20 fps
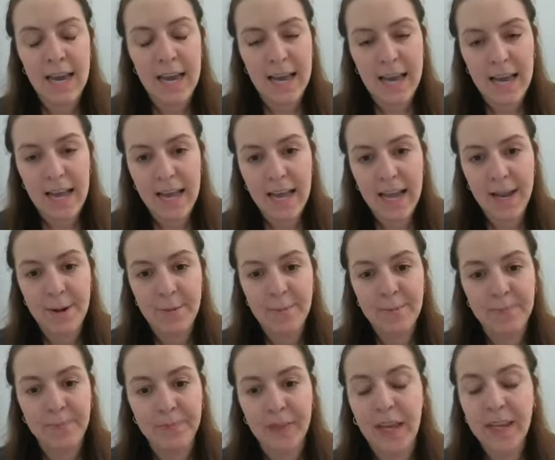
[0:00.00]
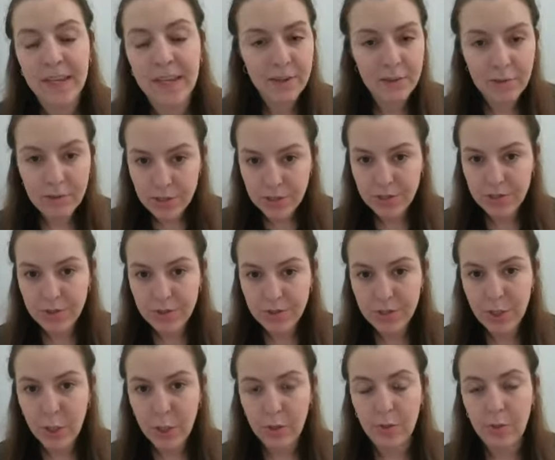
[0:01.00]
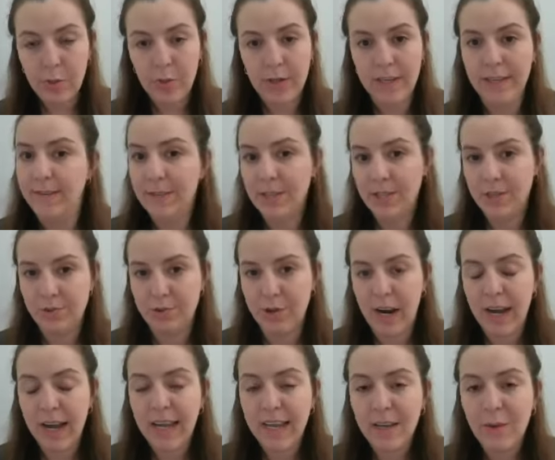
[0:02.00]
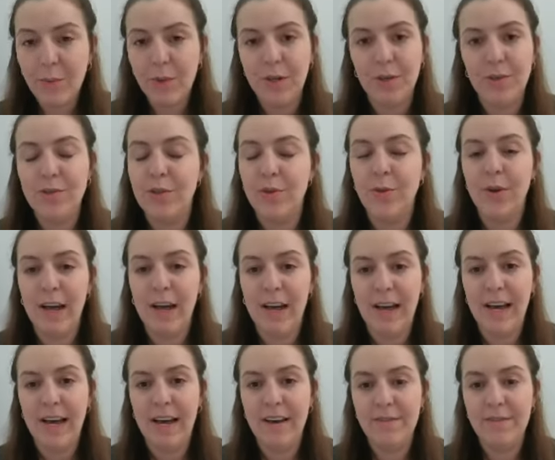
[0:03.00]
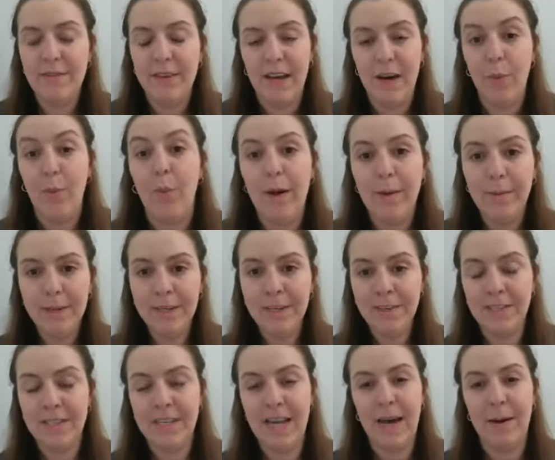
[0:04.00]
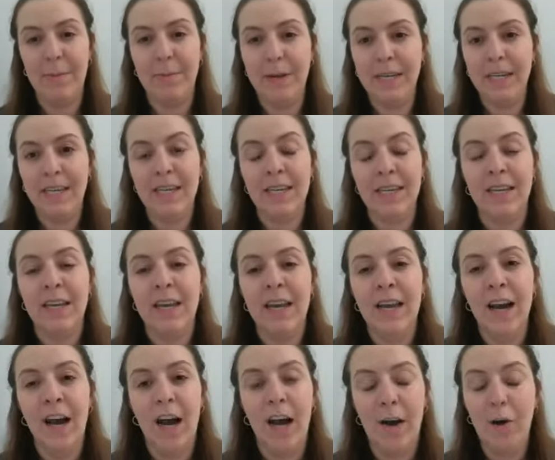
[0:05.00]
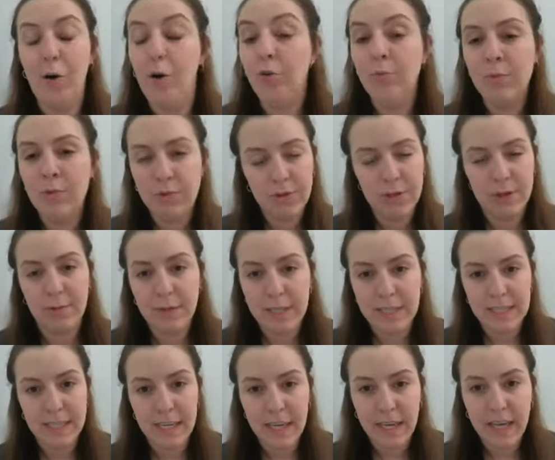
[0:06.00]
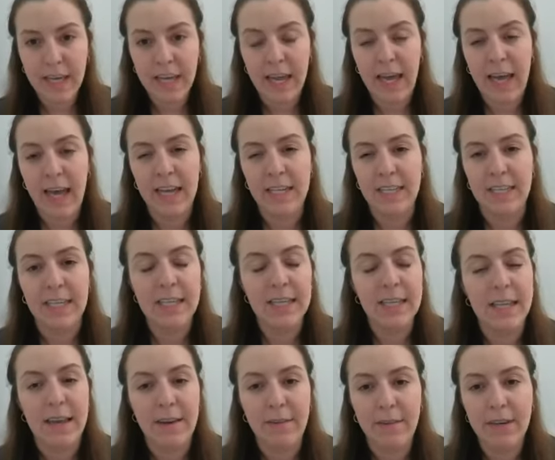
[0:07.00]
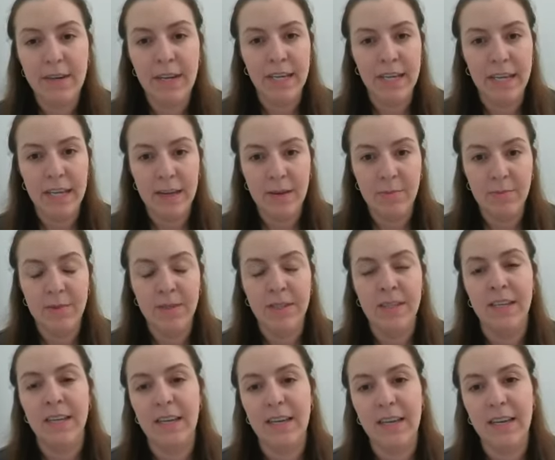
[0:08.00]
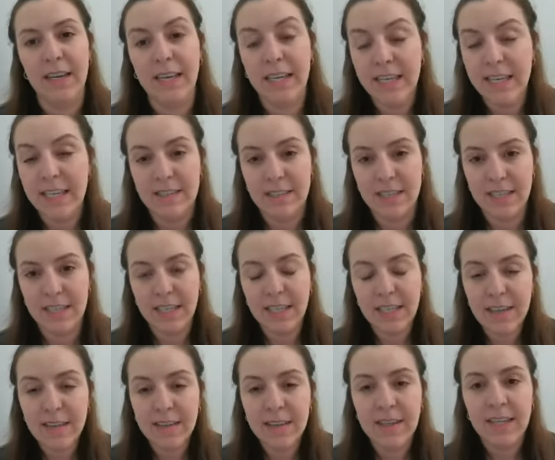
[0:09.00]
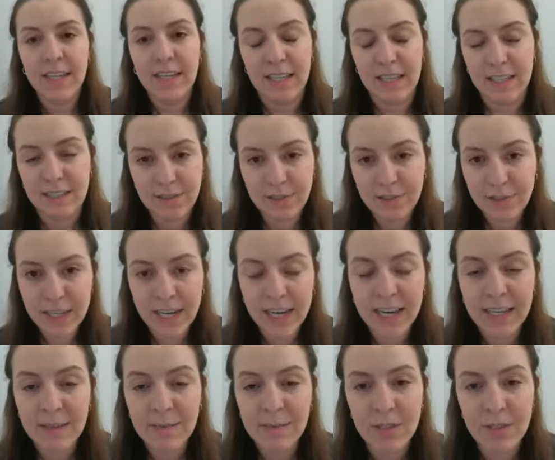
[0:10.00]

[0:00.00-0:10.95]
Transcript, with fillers: And I encourage you to give us a try. We also have uh, webinars happening uh, almost every day at 11 a.m. Uh, EST Eastern Time.